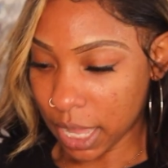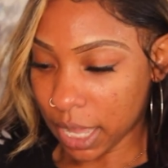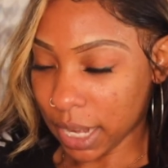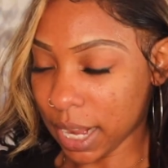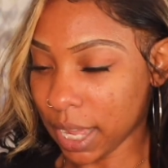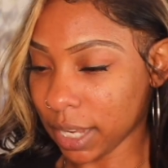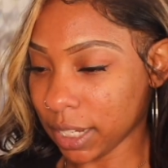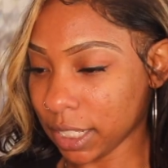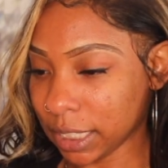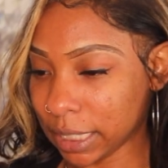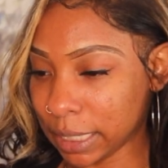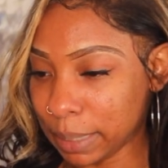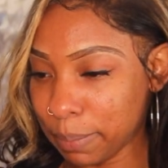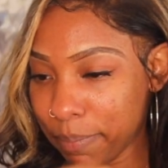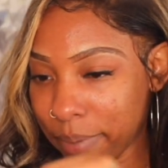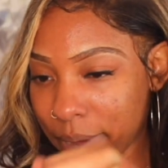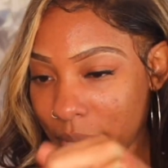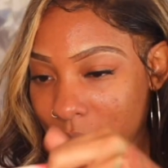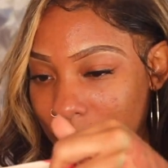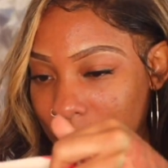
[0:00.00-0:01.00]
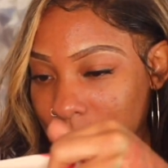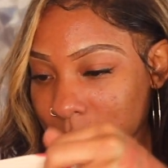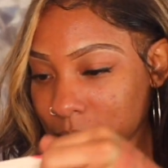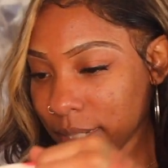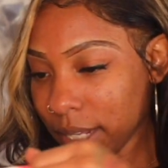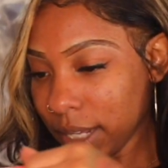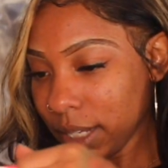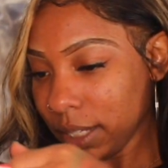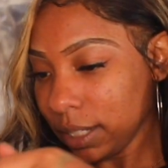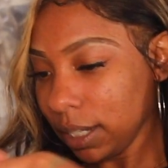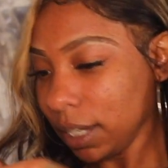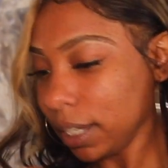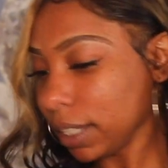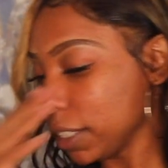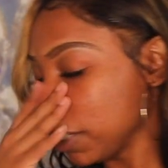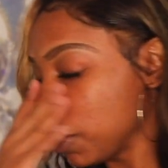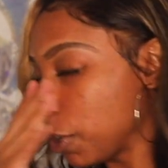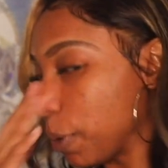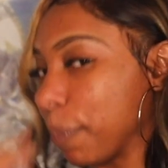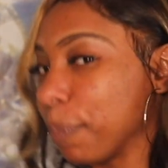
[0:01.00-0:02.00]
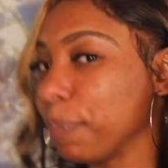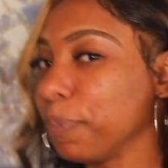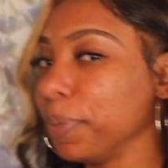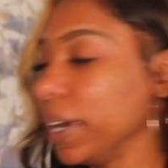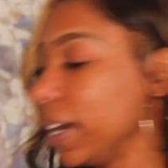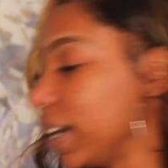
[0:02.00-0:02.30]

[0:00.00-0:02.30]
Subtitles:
Now these bottoms, they look a little